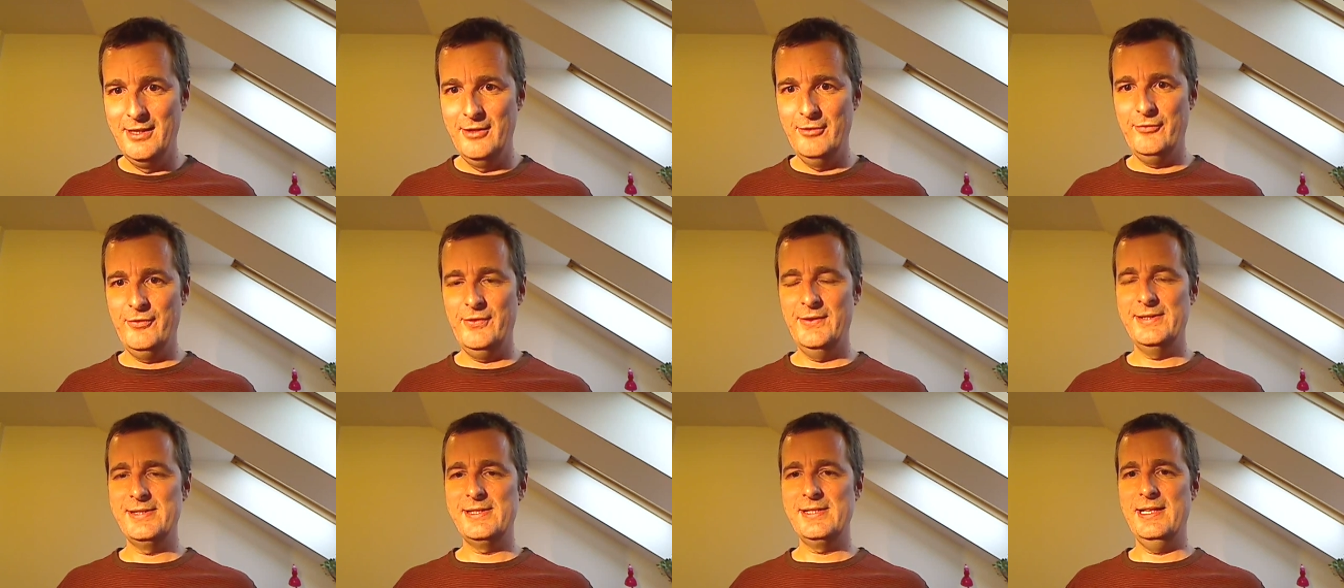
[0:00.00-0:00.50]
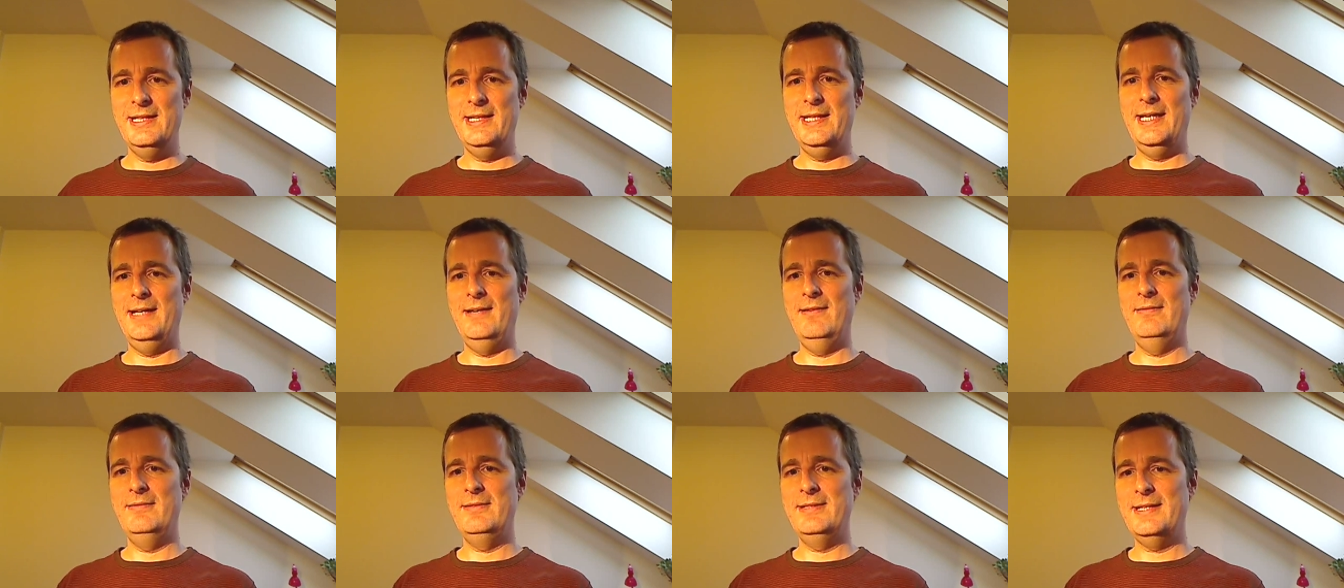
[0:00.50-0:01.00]
Firstly,
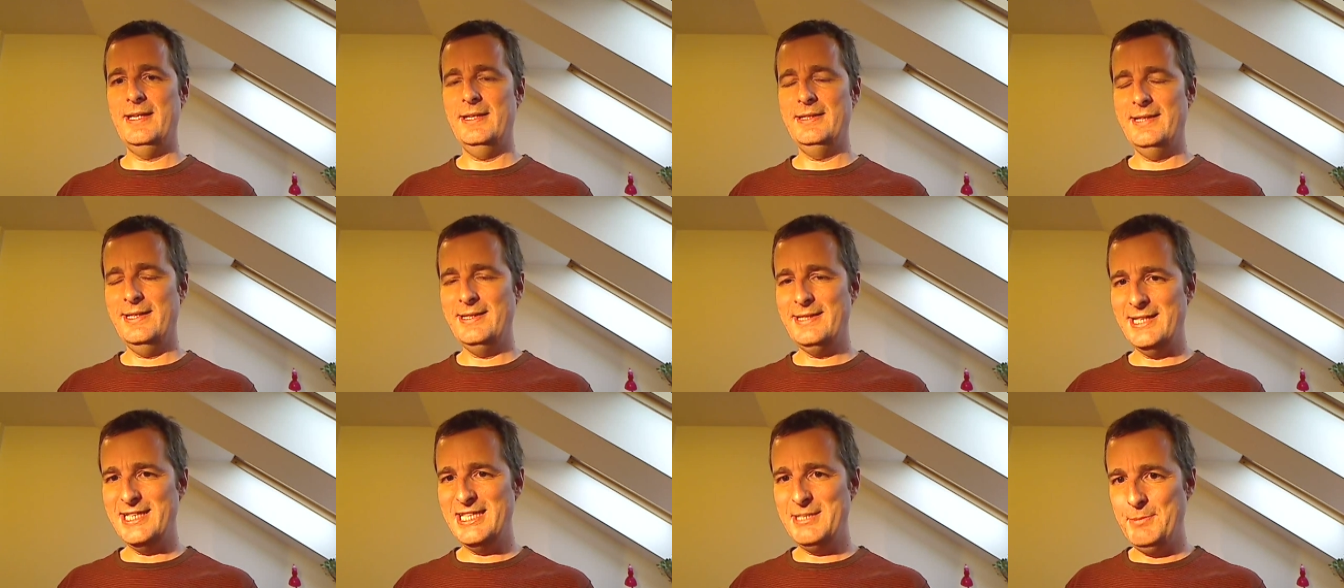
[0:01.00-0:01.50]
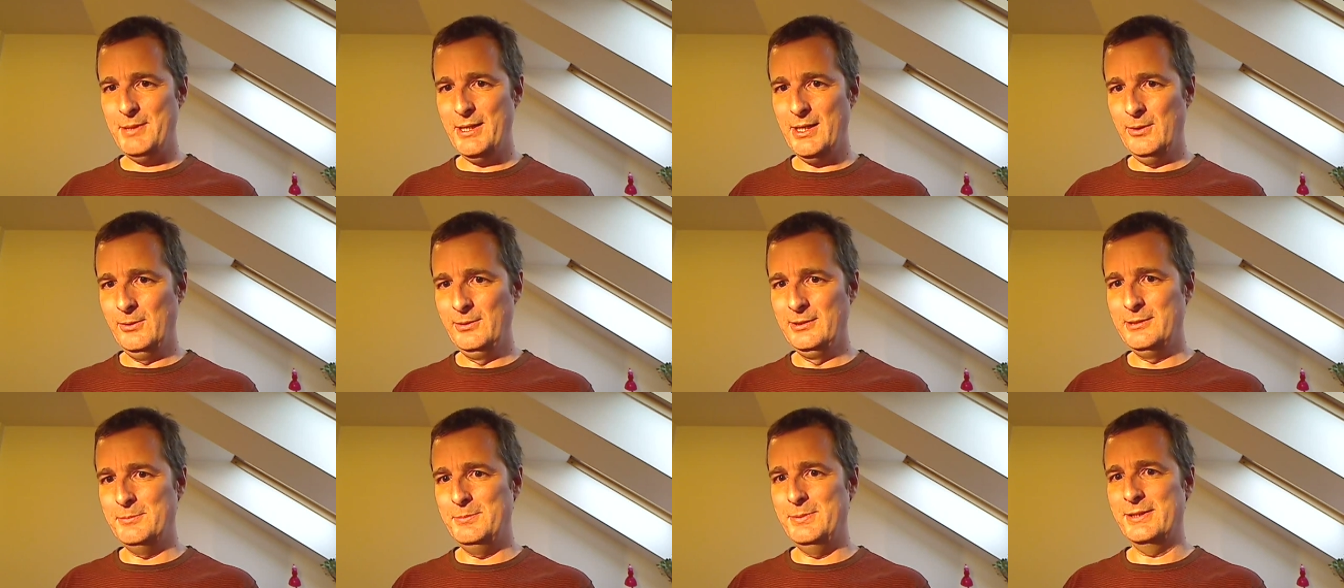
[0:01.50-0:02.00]
they tend to be
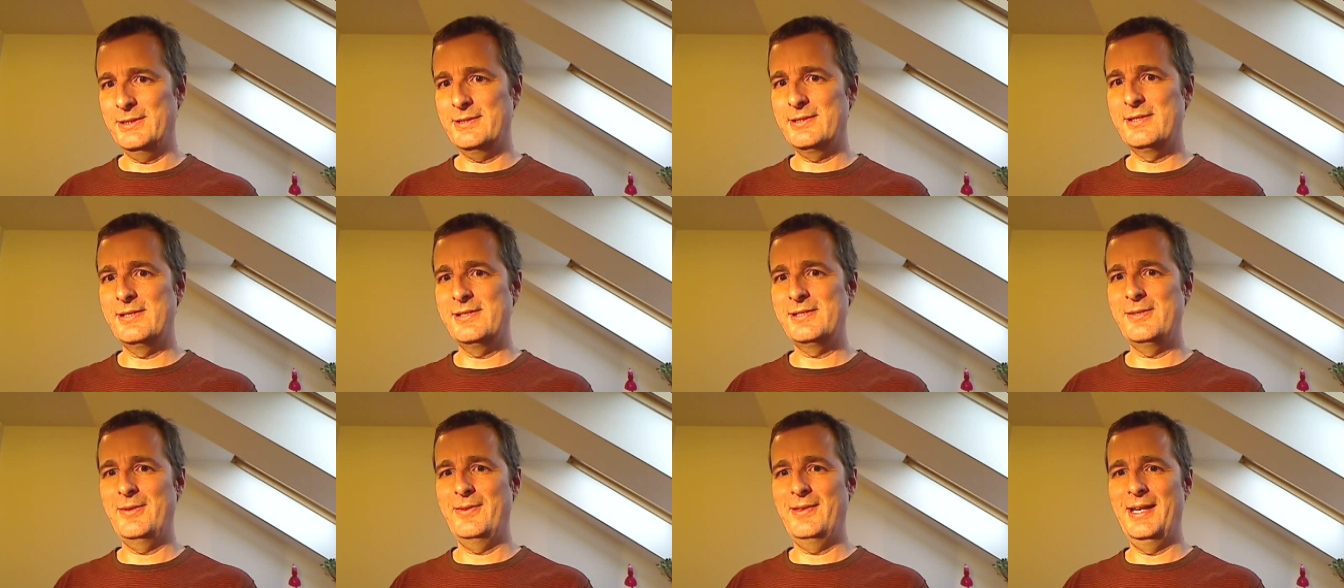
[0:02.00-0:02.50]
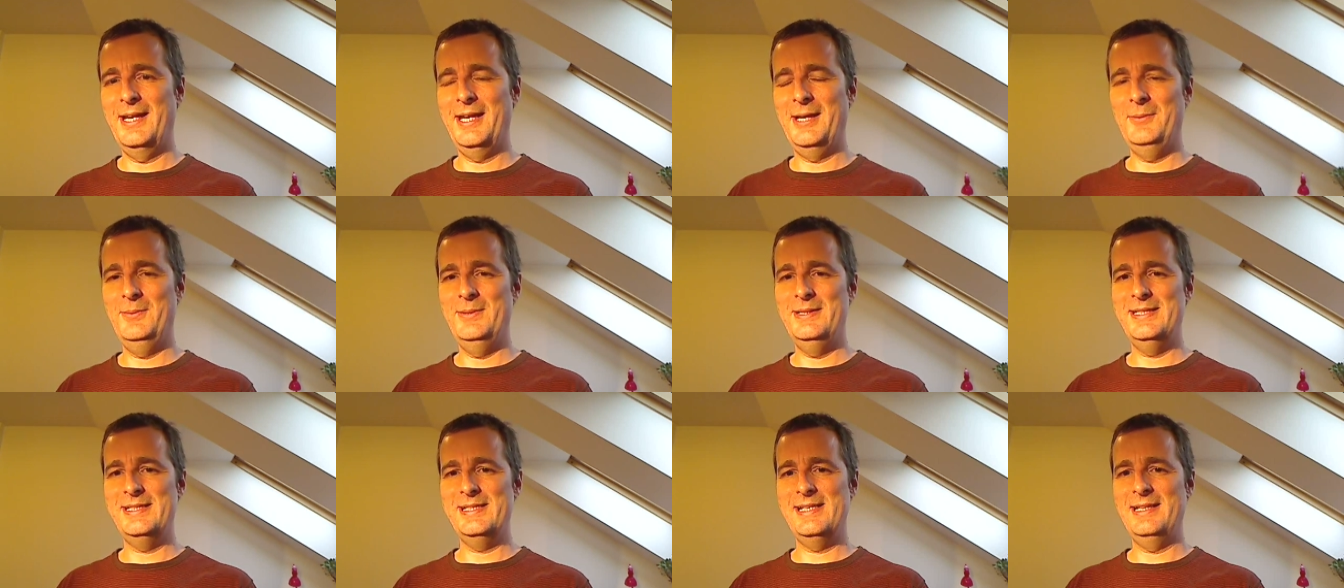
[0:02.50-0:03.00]
older books, so the
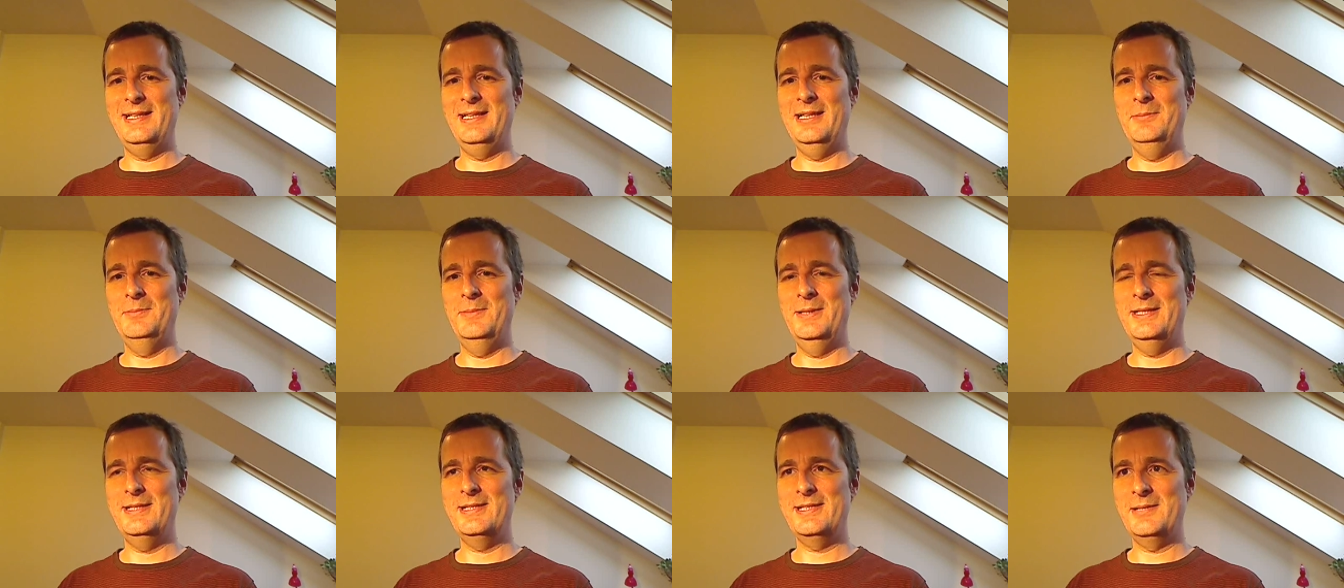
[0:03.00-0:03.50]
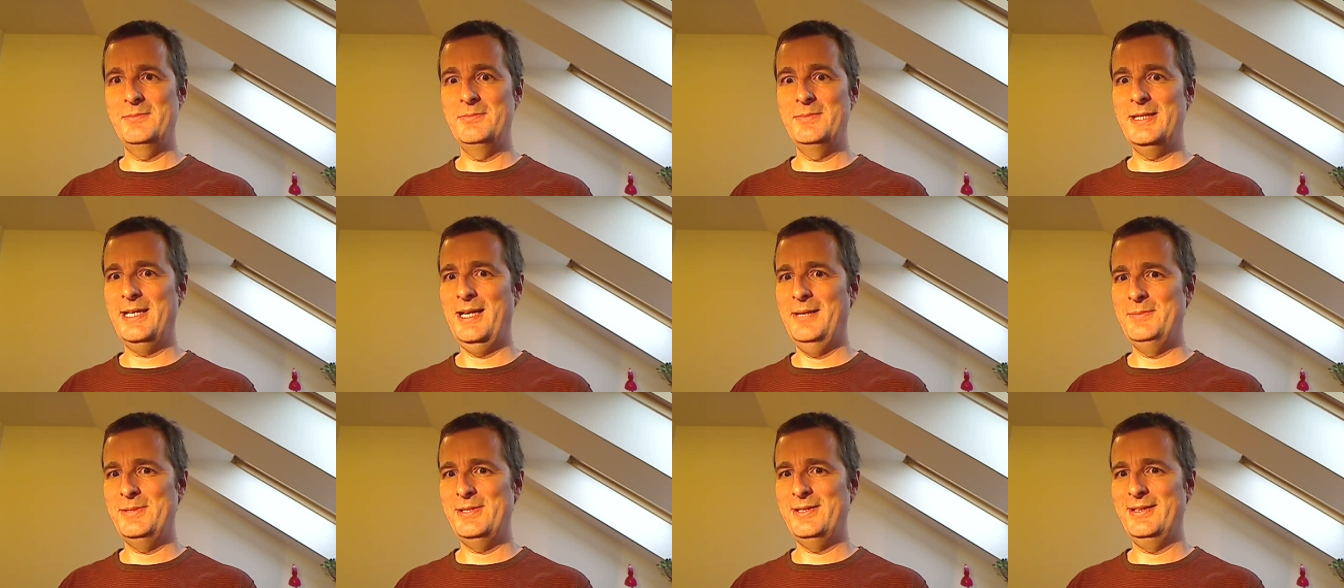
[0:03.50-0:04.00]
language is a little bit
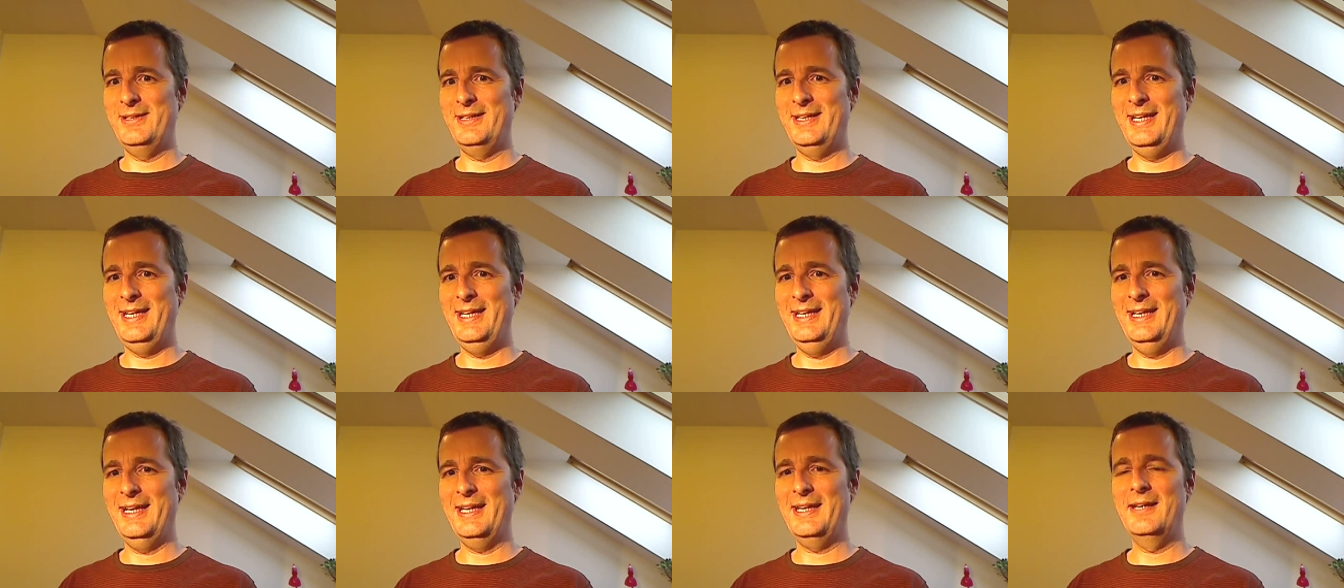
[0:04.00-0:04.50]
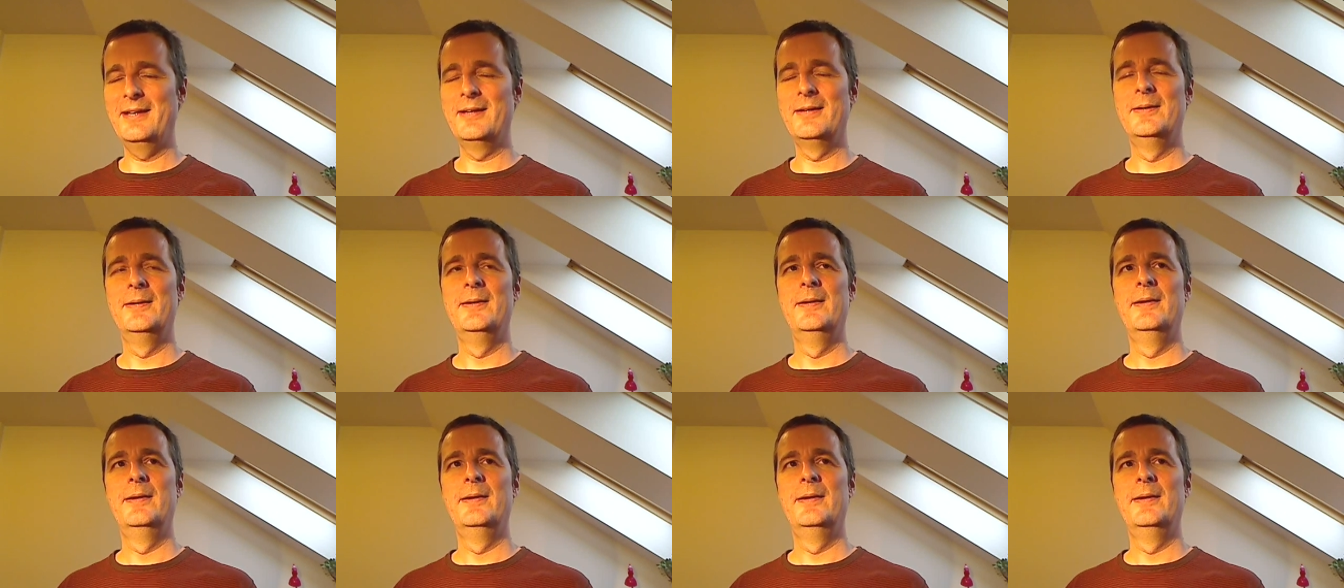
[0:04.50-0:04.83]
sometimes archaic.